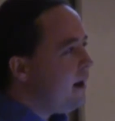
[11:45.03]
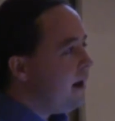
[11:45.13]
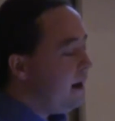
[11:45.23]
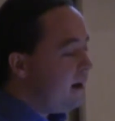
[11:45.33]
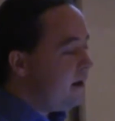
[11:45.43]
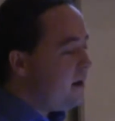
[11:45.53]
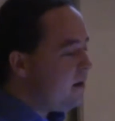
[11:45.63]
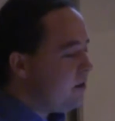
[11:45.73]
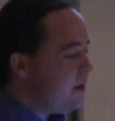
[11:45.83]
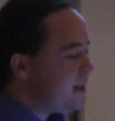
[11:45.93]
In
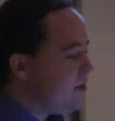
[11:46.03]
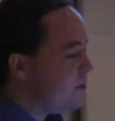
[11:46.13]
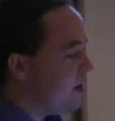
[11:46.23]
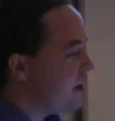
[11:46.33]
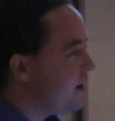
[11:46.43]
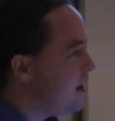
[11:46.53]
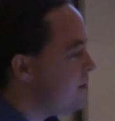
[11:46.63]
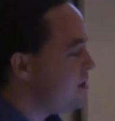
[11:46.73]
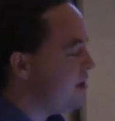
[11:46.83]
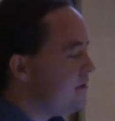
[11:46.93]
another recent work that I'm
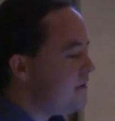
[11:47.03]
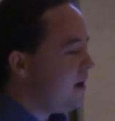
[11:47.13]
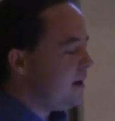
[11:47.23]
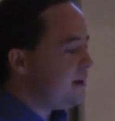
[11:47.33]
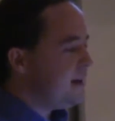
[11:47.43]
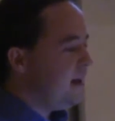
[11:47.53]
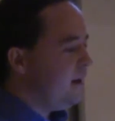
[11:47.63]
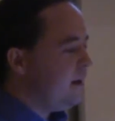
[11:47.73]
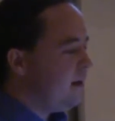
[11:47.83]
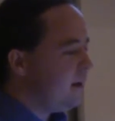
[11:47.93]
sure you've all
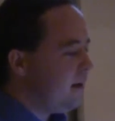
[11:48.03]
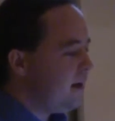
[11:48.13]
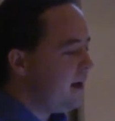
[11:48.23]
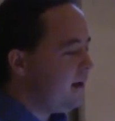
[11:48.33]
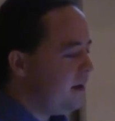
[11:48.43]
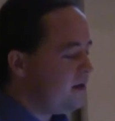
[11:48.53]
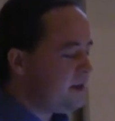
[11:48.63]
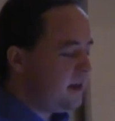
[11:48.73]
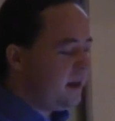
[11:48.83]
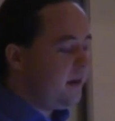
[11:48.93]
seen, they
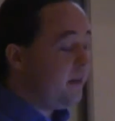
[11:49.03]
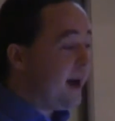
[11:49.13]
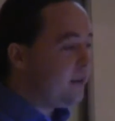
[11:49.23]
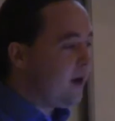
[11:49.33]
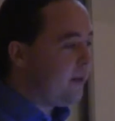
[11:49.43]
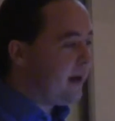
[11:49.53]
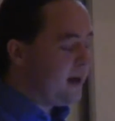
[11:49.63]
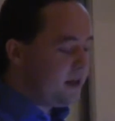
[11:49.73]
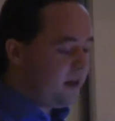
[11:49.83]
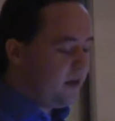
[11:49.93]
used
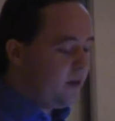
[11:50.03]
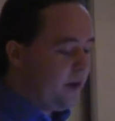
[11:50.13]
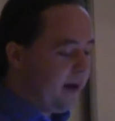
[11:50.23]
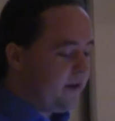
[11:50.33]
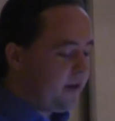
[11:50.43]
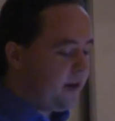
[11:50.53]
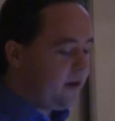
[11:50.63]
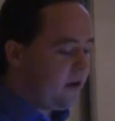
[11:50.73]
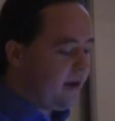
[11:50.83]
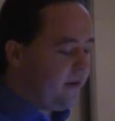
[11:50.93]
backpropagation rather than
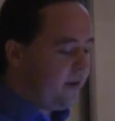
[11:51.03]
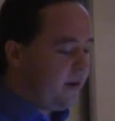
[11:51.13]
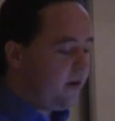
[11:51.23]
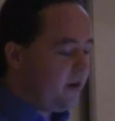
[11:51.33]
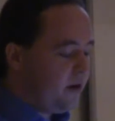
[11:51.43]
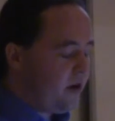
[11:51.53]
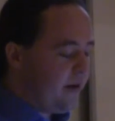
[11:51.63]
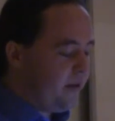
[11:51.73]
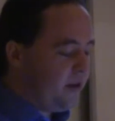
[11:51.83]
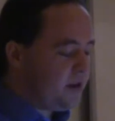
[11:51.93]

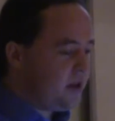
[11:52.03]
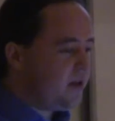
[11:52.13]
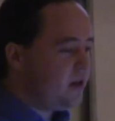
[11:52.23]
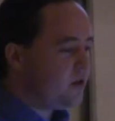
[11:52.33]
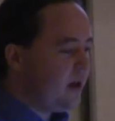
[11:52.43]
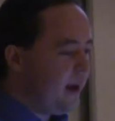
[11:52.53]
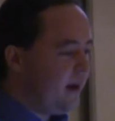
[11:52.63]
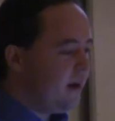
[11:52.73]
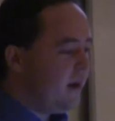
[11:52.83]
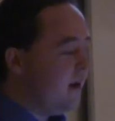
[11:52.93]
neuroevolution to train